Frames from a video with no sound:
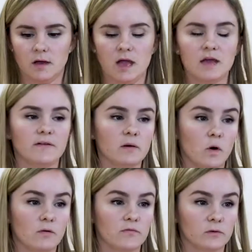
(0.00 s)
If I
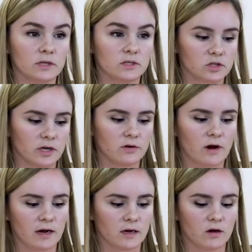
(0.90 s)
want foliage
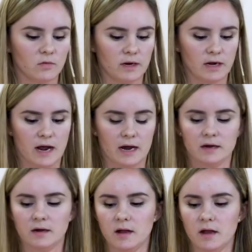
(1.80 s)
later, I can go in and add
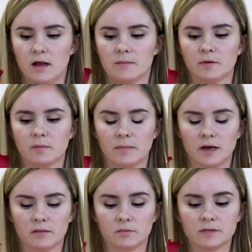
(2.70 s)
it.
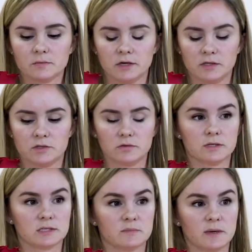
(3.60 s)
The reason why I do
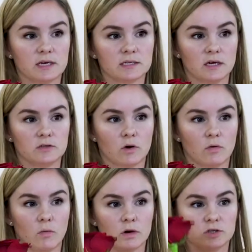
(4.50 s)
this is because I
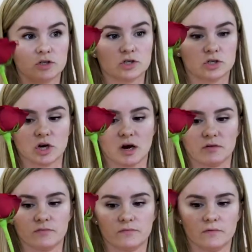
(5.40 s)
don't want to
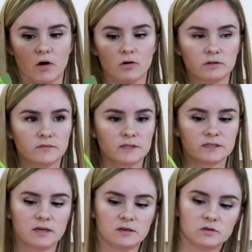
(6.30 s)
shove all of
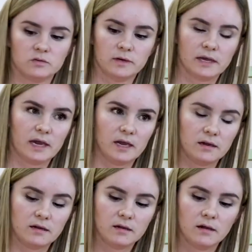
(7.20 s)
this into a
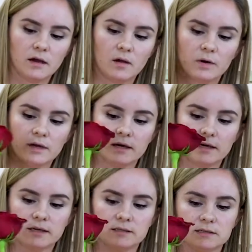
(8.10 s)
cake. I want to get
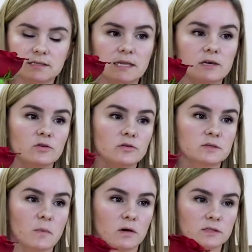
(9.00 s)
it as slender
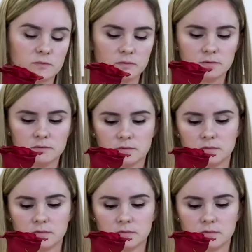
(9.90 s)
as possible.